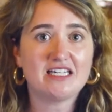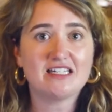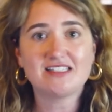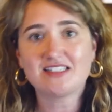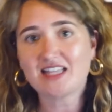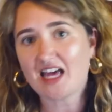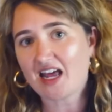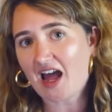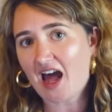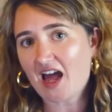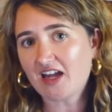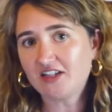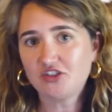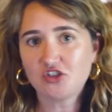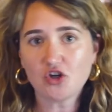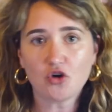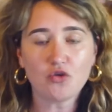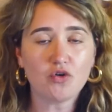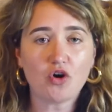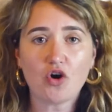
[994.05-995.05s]
is that I
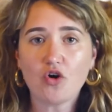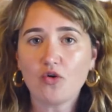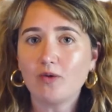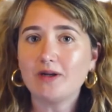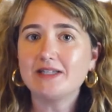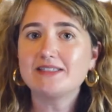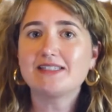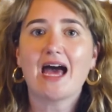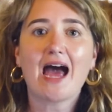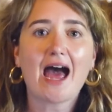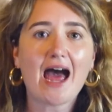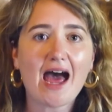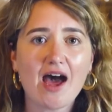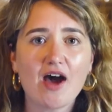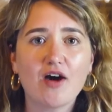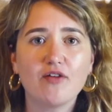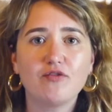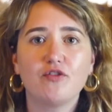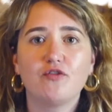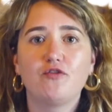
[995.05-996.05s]
don't always
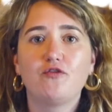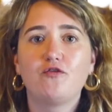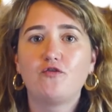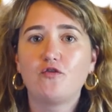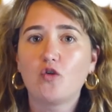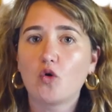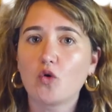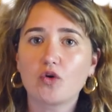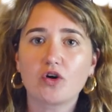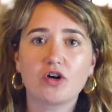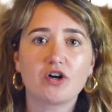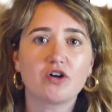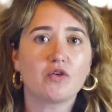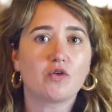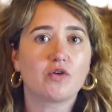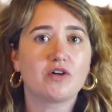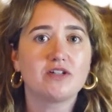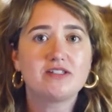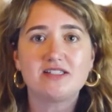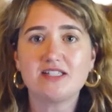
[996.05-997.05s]
have 4
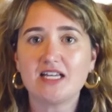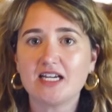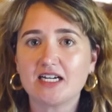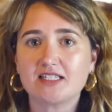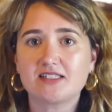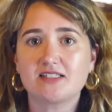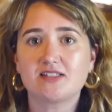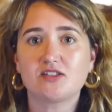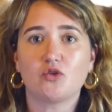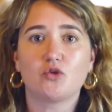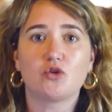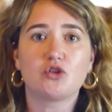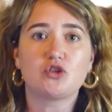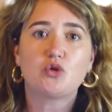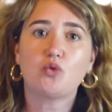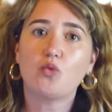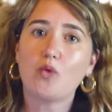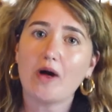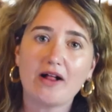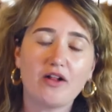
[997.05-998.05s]
or 6 or
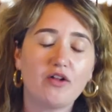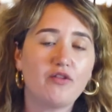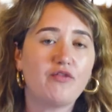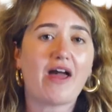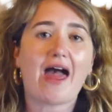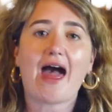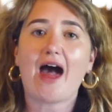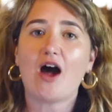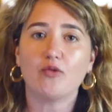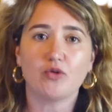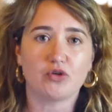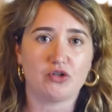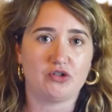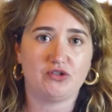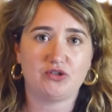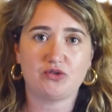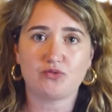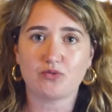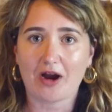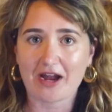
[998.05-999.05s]
12 hours,